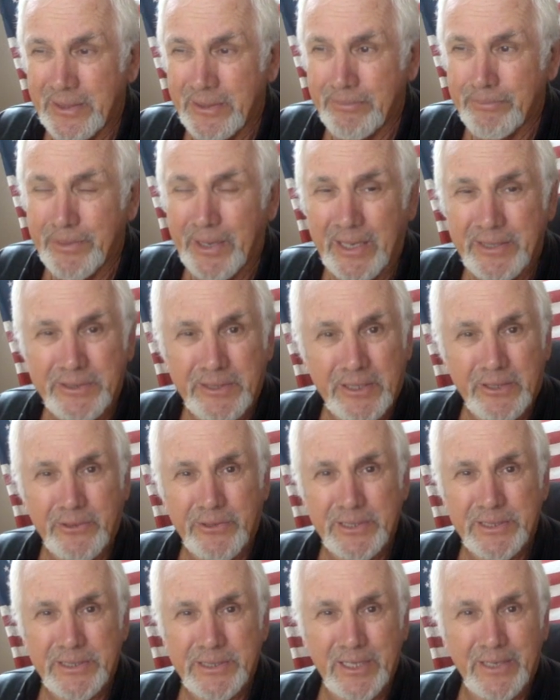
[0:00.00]
Ambassador
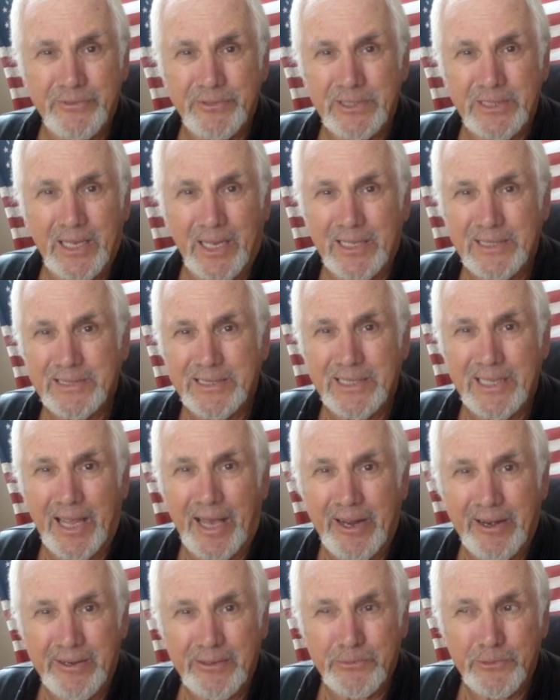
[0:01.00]
Chris Stevens got
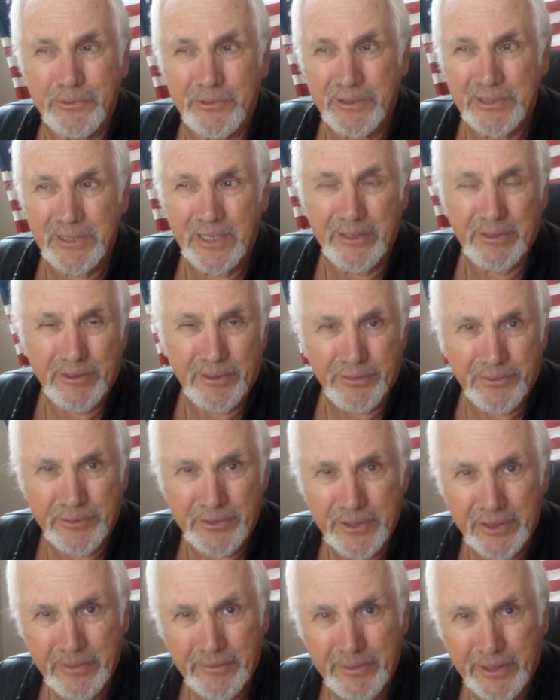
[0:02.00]
slaughtered with those other
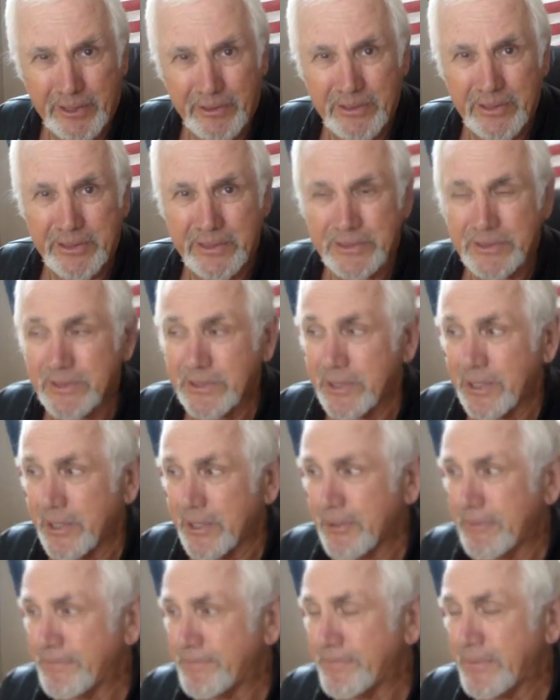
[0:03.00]
three Americans, you know?